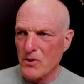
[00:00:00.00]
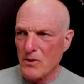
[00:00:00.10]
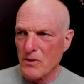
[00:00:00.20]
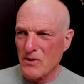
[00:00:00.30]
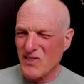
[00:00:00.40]

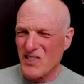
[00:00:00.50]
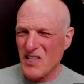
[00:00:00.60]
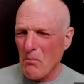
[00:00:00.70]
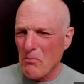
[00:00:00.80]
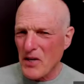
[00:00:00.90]
There was
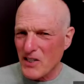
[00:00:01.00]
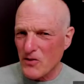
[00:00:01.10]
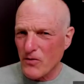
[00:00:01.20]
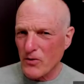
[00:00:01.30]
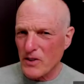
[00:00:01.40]

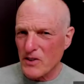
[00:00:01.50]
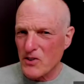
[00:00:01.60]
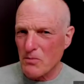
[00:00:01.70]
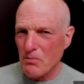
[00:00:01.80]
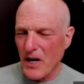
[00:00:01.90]
some
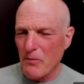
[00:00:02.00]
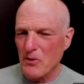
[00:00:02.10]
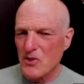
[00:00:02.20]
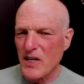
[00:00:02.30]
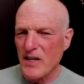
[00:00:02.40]
peacefulness,
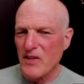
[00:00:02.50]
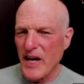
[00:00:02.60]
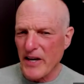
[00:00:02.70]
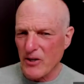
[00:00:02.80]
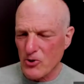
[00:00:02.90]
but I would
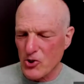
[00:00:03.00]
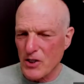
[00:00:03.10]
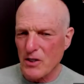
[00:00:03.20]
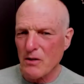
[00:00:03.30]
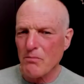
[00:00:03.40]
say the
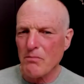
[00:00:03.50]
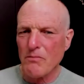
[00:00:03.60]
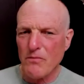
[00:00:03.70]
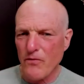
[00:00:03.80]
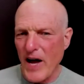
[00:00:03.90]

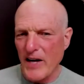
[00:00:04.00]
energy